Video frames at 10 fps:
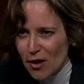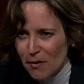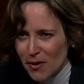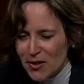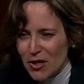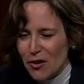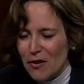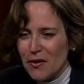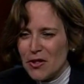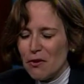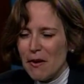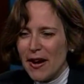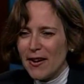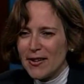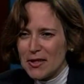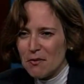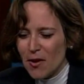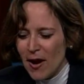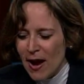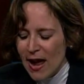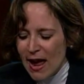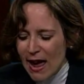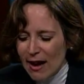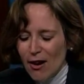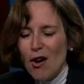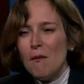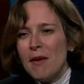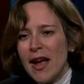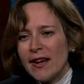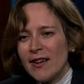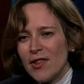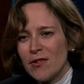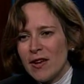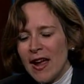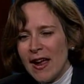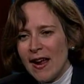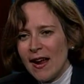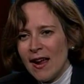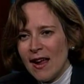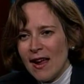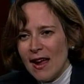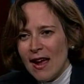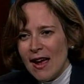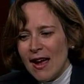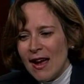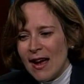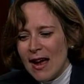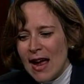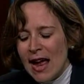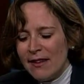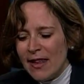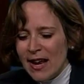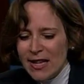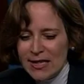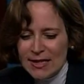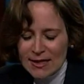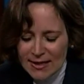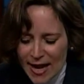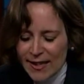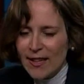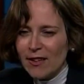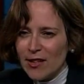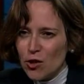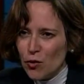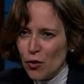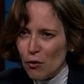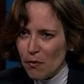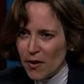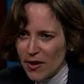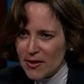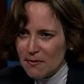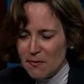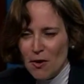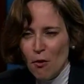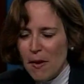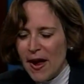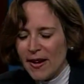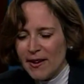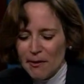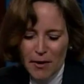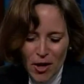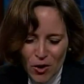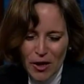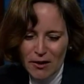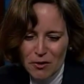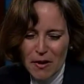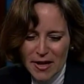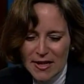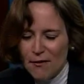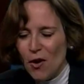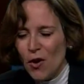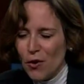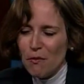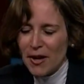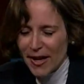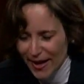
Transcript: trouble, dear bank customer, come back another day. And that is technically true because no bank, rarely do banks have all the money.